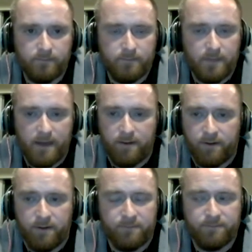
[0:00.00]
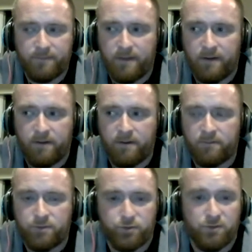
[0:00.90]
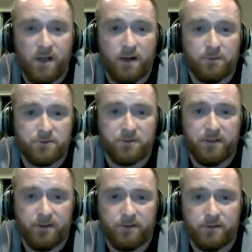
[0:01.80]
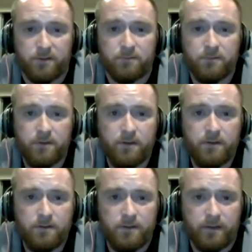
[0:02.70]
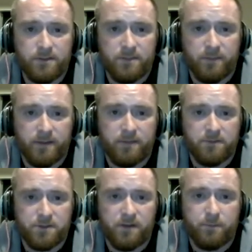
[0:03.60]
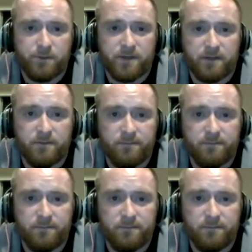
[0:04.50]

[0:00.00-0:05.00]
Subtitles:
I don't know. Drew Lock was really hurt, though. It seemed like they were trying to protect him.